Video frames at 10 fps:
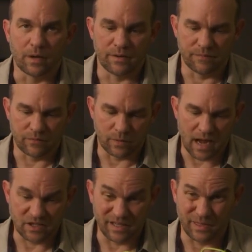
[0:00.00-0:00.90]
run for
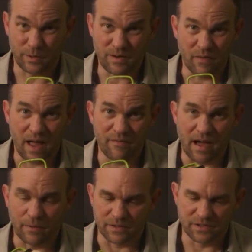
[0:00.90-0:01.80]
actually thirty-five
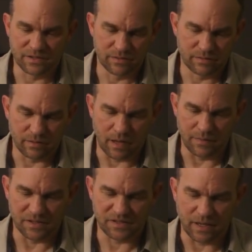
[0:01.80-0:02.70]
hours on
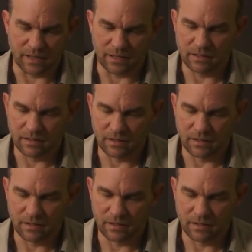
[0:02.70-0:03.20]
this setting.